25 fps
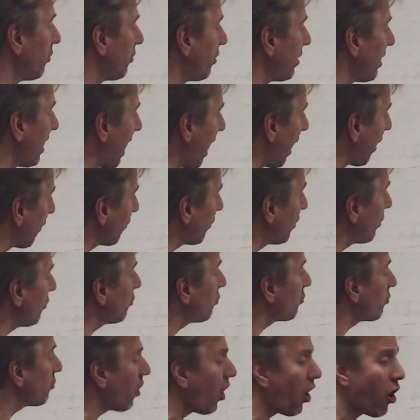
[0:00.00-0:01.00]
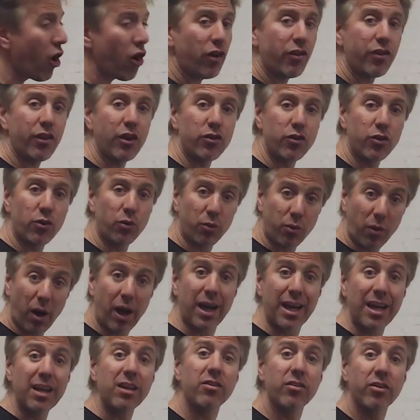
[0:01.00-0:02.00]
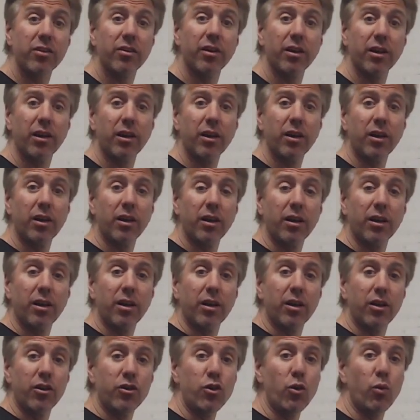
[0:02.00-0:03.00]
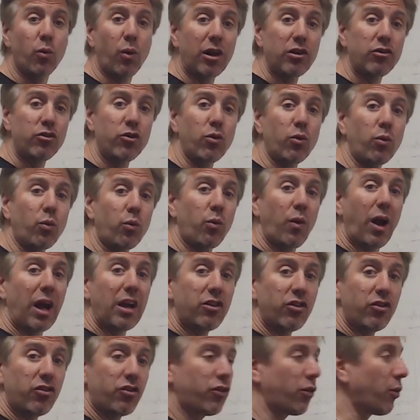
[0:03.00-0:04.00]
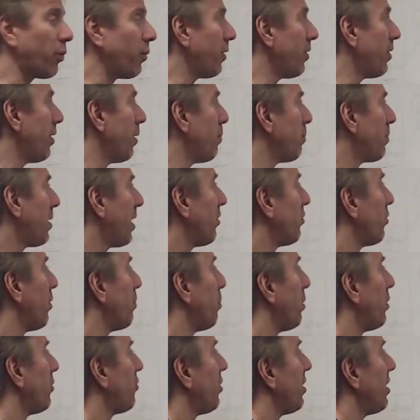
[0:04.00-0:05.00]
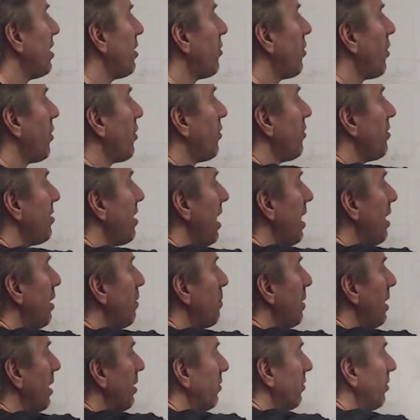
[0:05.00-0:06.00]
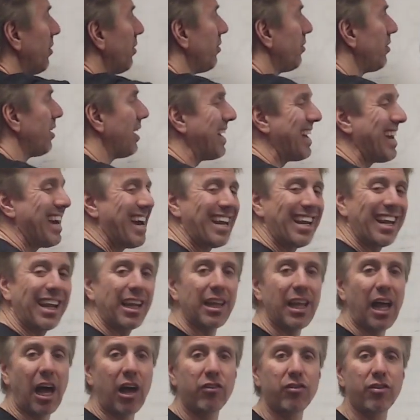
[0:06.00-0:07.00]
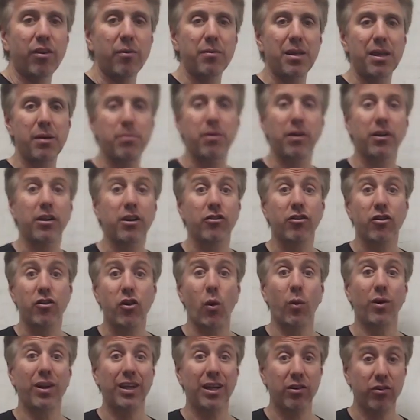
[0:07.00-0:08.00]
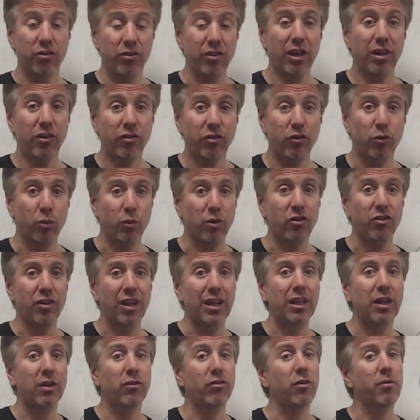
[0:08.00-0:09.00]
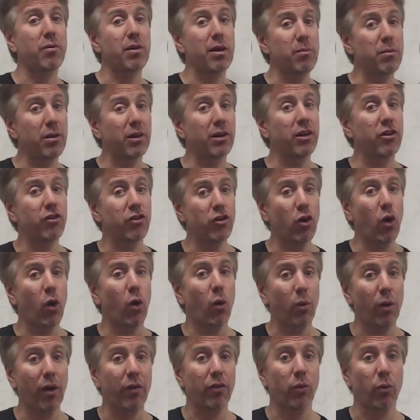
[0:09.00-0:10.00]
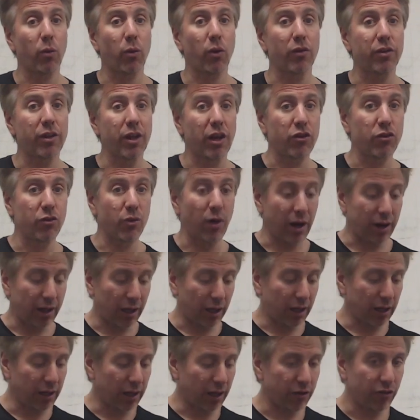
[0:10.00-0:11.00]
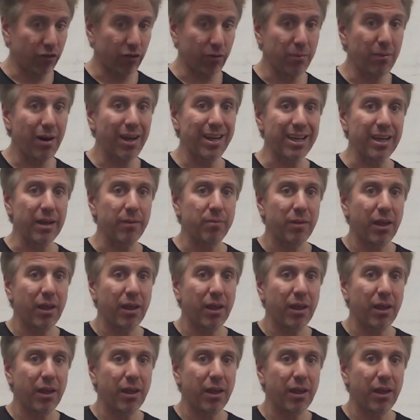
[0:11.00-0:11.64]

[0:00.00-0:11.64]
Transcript: And every song that you write, you want to register with them because it puts it into their databases and it allows them the ability to know it exists, which then gives them the ability to go around the world and try to collect your money.